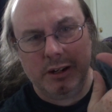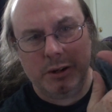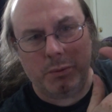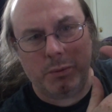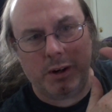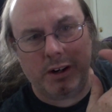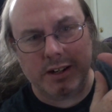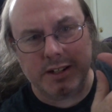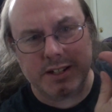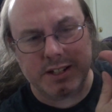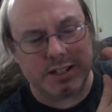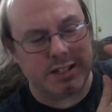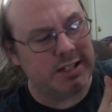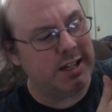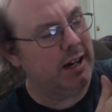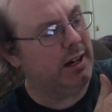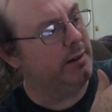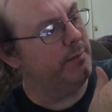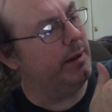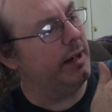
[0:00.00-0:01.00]
where it
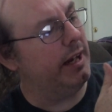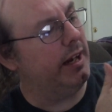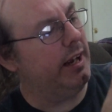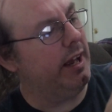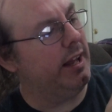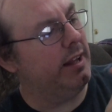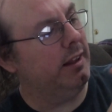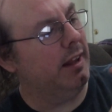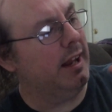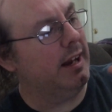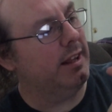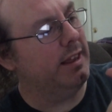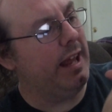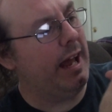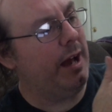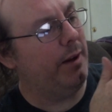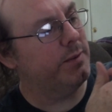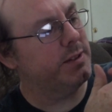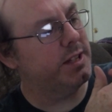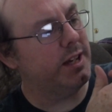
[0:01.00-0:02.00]
stuck me, and like
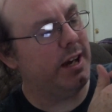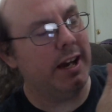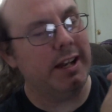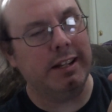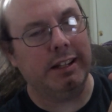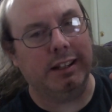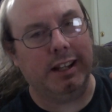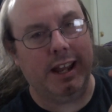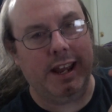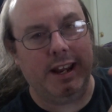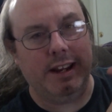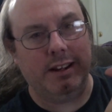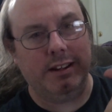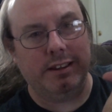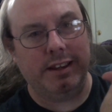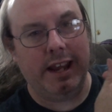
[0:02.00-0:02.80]
that was kind of like